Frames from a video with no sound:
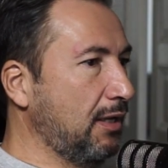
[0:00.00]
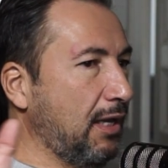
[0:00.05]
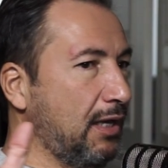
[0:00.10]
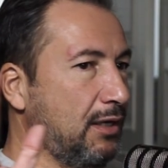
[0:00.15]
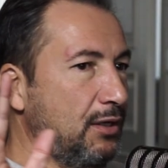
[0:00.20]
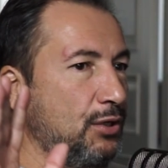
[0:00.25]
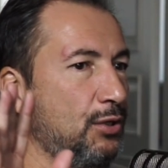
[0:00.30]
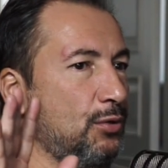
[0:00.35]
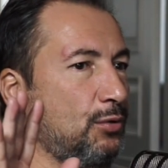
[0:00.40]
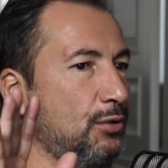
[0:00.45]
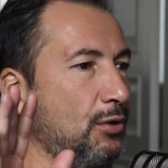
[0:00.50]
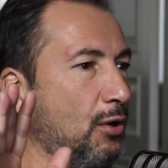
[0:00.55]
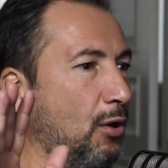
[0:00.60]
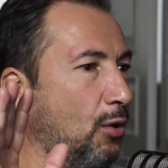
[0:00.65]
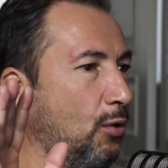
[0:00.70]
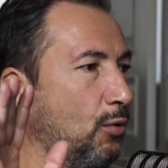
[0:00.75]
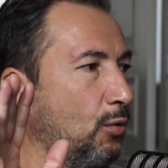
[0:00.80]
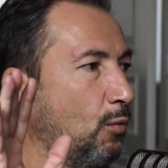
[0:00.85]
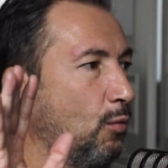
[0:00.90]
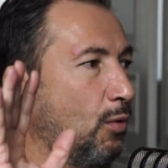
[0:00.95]
and you
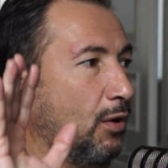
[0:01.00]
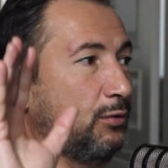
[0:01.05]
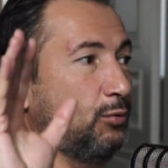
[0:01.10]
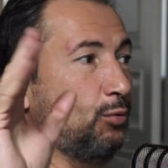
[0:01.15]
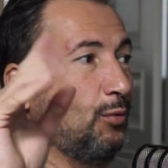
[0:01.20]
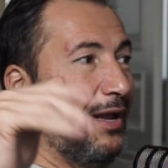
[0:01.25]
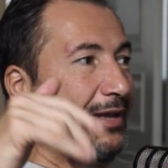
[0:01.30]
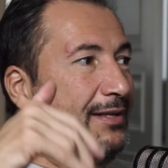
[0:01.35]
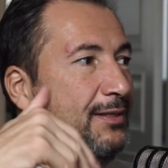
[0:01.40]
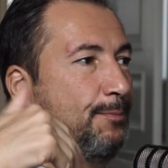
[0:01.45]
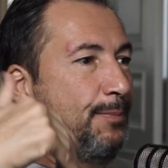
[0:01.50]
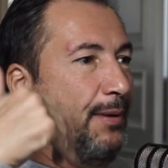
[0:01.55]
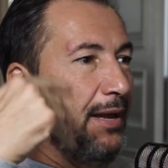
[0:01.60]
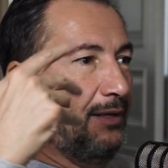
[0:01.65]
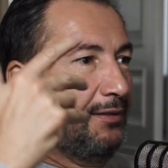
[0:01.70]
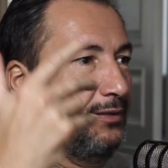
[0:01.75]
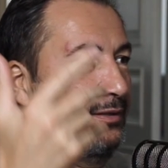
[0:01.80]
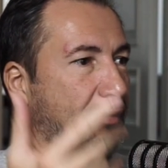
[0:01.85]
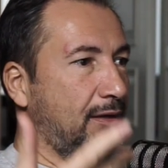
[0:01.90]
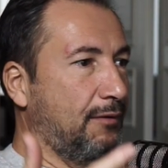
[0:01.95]
know what to
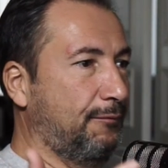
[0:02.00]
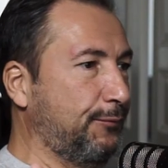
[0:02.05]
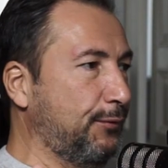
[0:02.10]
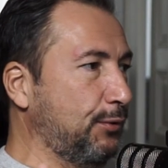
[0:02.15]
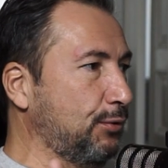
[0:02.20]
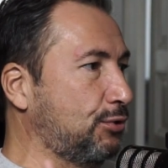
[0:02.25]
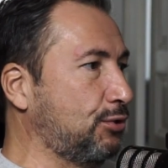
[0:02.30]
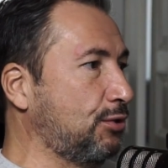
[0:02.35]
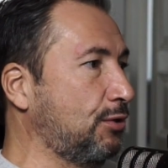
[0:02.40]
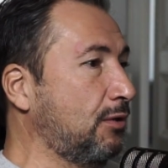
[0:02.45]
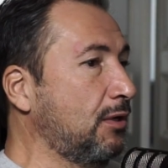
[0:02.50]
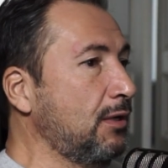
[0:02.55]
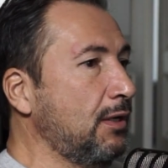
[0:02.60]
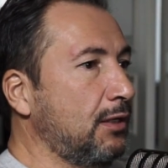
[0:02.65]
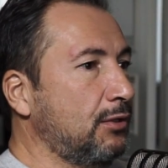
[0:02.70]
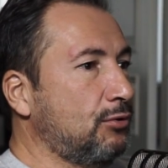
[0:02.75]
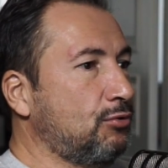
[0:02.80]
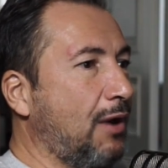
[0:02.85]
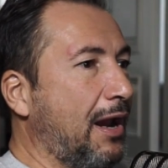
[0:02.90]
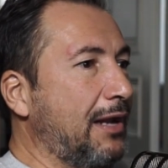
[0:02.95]
expect in the future.
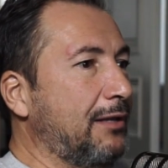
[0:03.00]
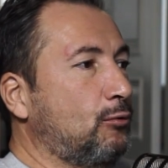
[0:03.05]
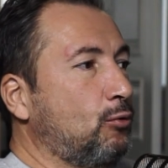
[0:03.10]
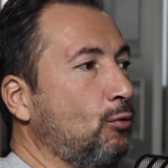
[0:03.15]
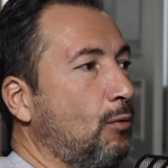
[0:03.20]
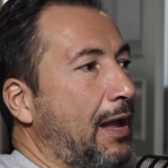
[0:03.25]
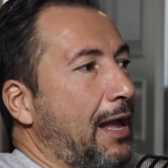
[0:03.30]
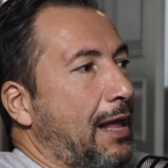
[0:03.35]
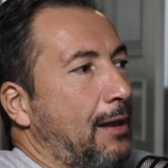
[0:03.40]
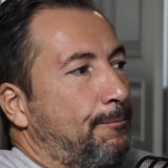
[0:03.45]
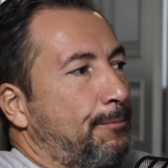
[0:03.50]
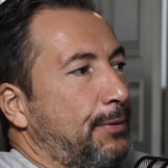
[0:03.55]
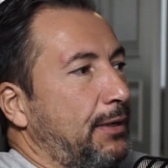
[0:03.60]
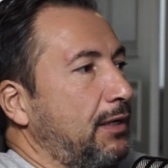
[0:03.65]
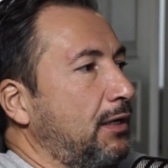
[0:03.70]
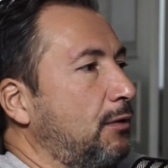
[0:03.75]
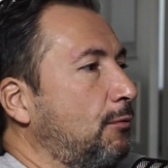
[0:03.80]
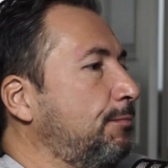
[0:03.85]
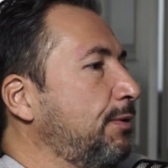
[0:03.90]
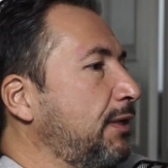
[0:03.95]
Trying to help a
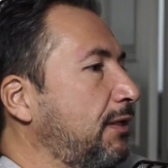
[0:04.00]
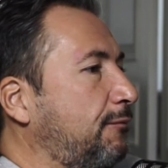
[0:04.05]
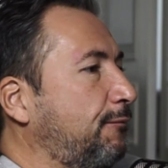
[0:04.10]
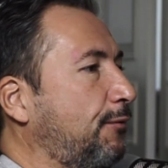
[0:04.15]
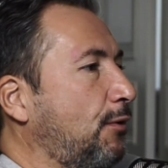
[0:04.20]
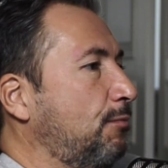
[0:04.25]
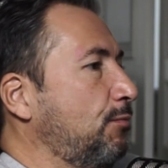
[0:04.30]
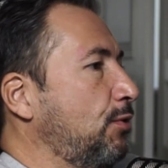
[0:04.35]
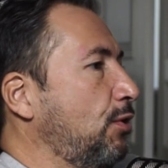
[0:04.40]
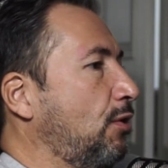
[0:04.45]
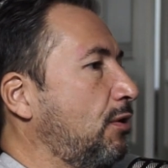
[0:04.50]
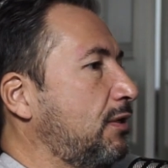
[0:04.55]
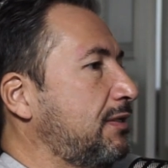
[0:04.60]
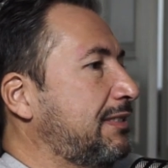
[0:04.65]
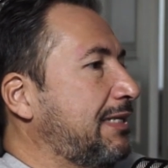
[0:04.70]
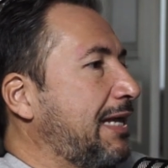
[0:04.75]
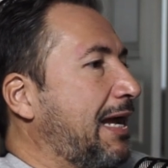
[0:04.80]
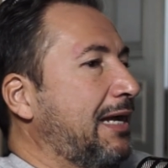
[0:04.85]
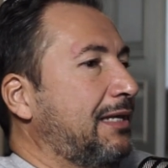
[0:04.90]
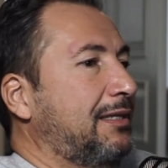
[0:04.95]
little bit from your
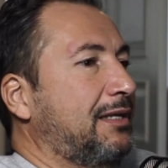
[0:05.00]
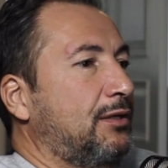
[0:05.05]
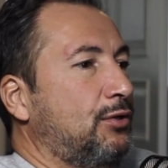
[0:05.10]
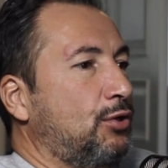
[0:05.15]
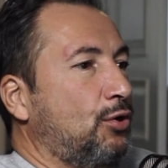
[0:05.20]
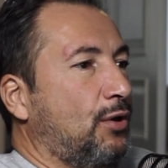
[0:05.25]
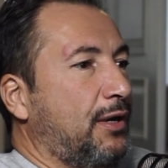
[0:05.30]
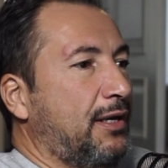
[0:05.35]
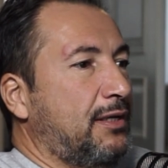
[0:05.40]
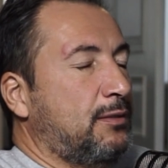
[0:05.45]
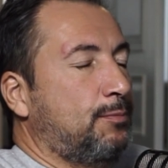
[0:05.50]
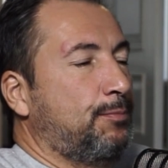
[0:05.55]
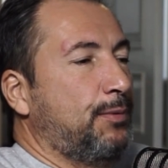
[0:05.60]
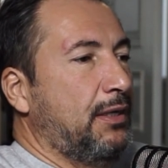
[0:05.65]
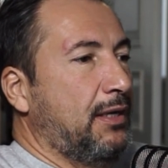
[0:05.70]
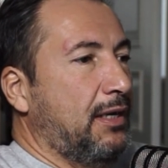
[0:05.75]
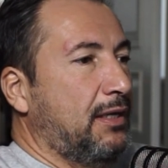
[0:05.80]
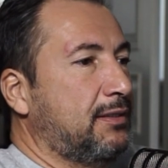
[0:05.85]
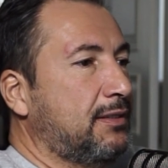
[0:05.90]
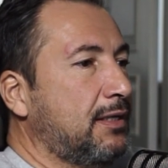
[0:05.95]
side and your
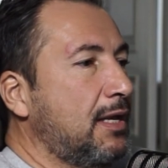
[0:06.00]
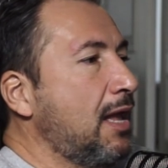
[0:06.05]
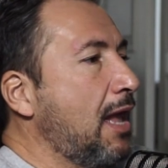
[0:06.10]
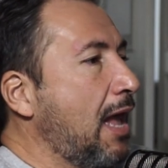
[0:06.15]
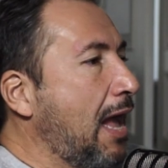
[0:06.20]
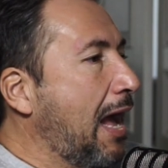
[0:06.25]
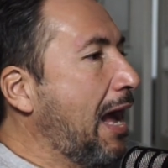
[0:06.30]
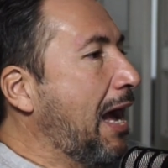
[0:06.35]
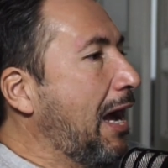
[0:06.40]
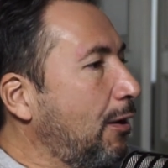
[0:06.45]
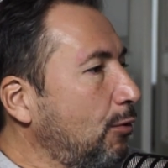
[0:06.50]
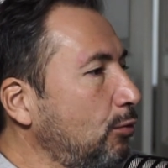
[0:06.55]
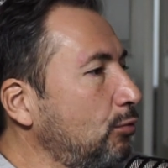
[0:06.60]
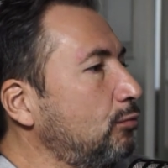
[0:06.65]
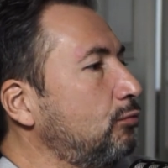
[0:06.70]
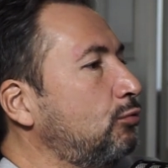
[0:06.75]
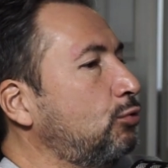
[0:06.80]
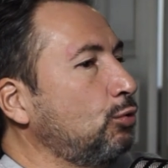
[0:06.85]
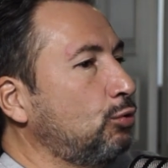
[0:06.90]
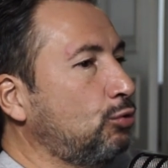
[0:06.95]
experience,
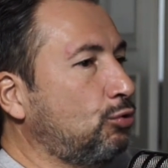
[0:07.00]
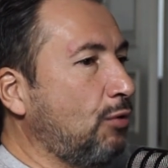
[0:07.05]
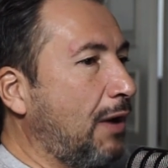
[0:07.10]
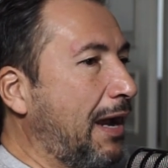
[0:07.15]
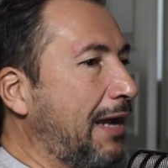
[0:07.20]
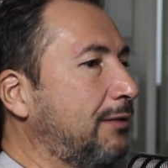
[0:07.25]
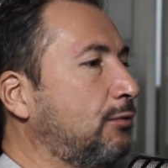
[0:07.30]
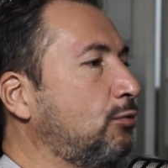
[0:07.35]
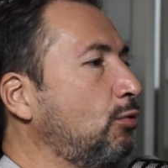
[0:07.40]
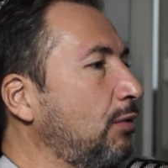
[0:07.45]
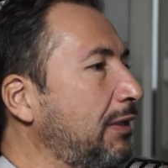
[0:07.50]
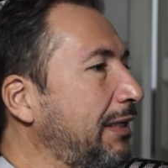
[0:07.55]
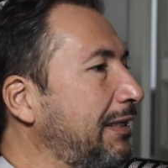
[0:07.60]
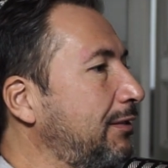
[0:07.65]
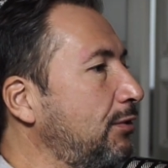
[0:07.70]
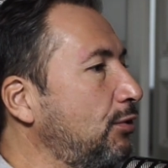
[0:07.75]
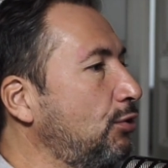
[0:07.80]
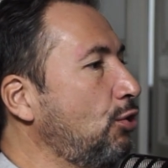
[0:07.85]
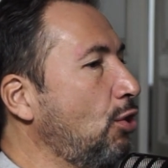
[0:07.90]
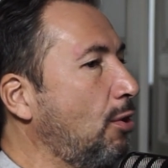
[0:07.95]
how to try to
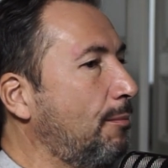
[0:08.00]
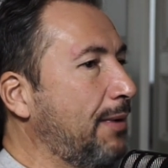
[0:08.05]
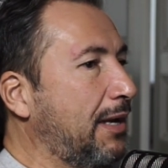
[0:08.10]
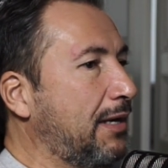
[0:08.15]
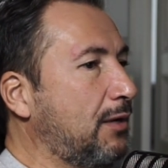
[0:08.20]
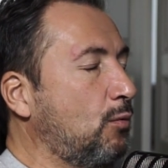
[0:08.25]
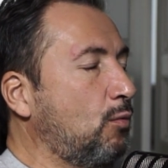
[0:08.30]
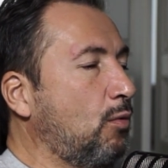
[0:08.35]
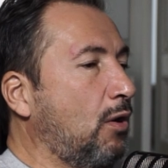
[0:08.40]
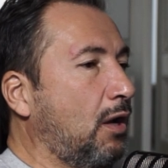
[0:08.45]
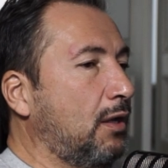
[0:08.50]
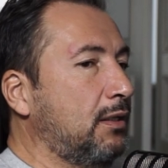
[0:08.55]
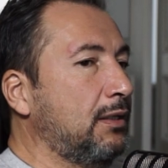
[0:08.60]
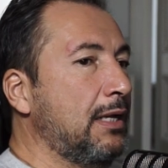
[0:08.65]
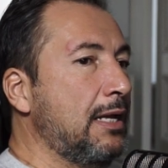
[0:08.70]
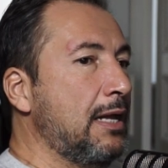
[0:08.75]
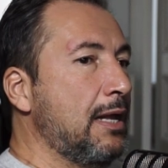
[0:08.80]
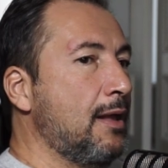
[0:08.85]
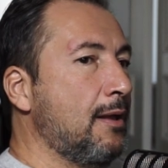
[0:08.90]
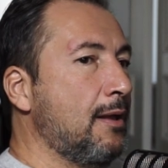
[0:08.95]
lead, no matter what.